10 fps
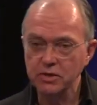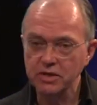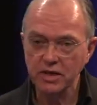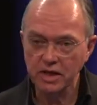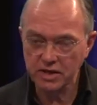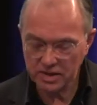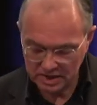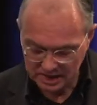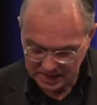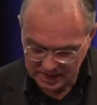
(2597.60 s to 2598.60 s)
no.
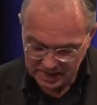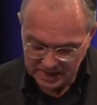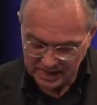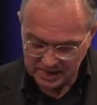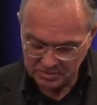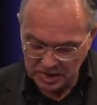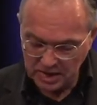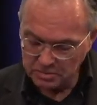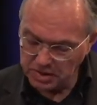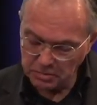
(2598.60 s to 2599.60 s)
Uh, well.
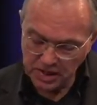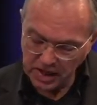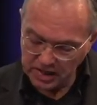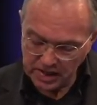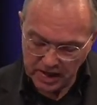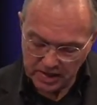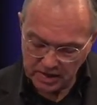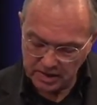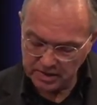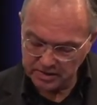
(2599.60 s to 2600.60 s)
but, any day,
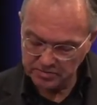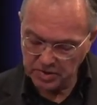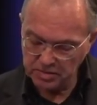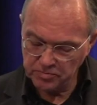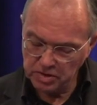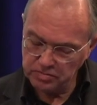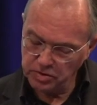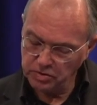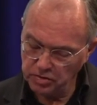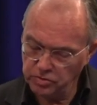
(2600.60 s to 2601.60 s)
uh, um,
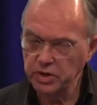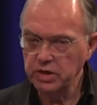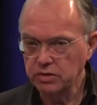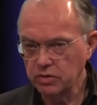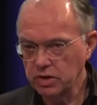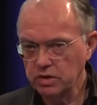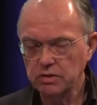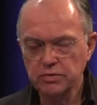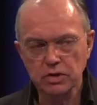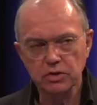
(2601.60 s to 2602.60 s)
Doreen,
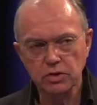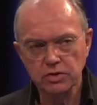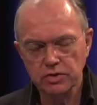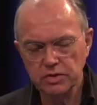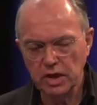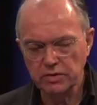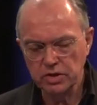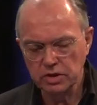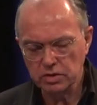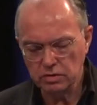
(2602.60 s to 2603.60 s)
Doreen van der Schot, the
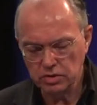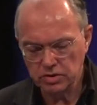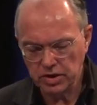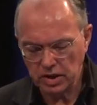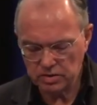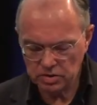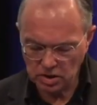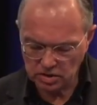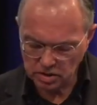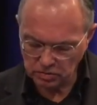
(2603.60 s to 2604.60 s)
NRIN coordinator,
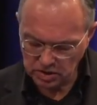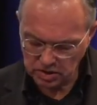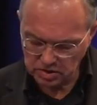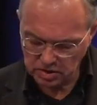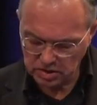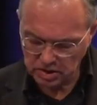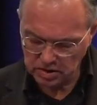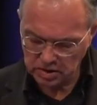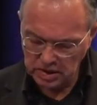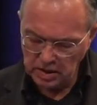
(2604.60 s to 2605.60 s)
she asked a question. She
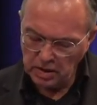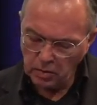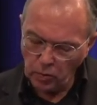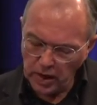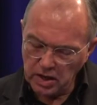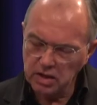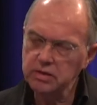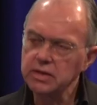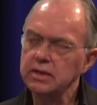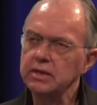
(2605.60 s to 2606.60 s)
says,
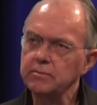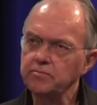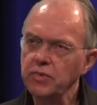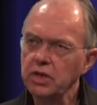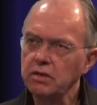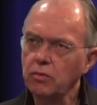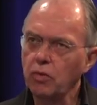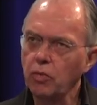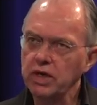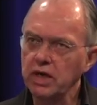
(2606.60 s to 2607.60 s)
well, um,
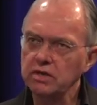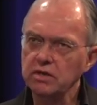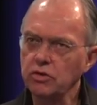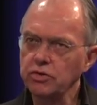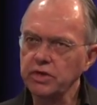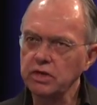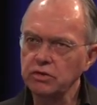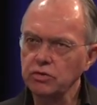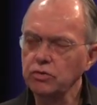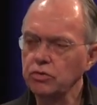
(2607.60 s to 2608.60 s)
what has all
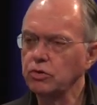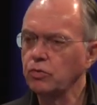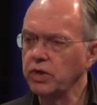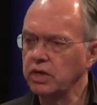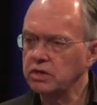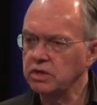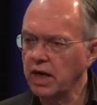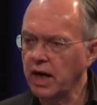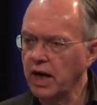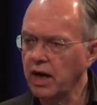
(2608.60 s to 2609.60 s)
this to do with
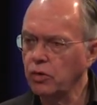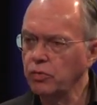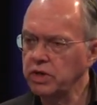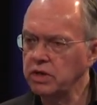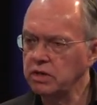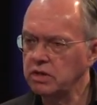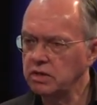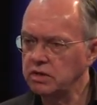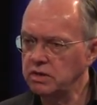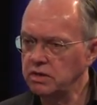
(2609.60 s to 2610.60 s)
how we
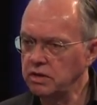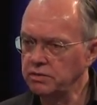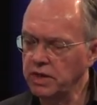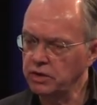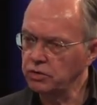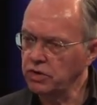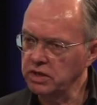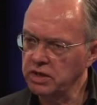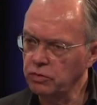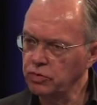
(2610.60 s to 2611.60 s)
e
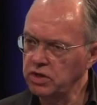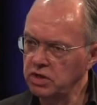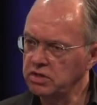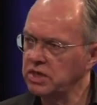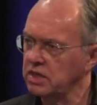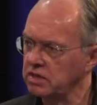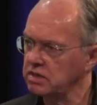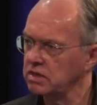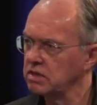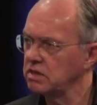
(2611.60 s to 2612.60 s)
evaluate, how we
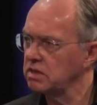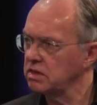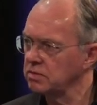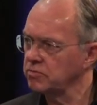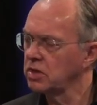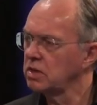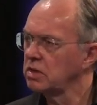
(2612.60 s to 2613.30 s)
assess um,